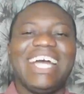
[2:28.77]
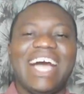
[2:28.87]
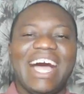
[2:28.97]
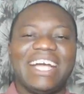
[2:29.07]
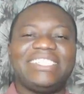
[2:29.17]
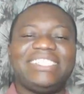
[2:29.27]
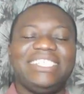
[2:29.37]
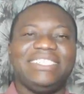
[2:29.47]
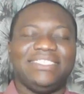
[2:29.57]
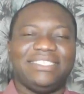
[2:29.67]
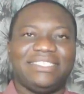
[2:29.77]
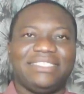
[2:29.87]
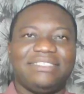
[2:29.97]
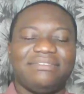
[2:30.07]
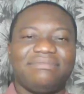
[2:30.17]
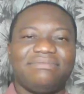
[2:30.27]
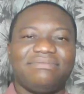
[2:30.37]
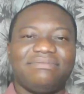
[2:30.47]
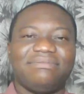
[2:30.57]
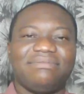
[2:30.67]
our sins,
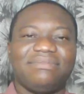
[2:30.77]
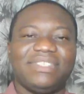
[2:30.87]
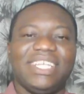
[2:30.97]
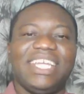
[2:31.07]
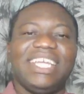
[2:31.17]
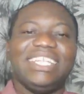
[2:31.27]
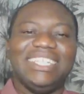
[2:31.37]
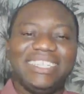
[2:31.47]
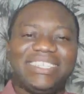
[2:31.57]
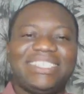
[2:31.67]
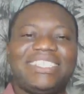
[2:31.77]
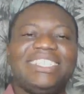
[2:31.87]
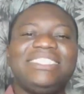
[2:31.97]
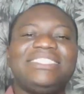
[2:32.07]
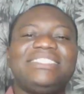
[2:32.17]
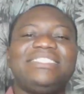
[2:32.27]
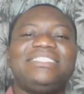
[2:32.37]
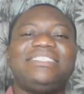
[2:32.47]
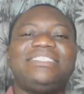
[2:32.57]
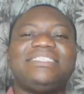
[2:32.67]
the sins
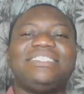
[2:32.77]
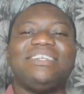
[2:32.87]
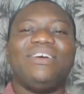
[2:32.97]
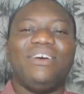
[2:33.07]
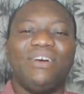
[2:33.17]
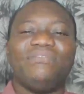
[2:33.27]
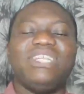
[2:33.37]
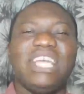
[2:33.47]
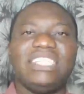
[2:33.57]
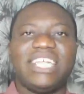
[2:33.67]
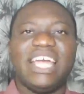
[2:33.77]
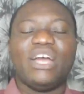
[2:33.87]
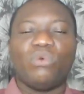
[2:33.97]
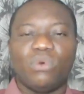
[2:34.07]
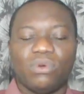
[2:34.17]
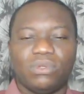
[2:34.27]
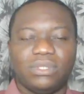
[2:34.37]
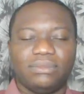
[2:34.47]
of the entire world.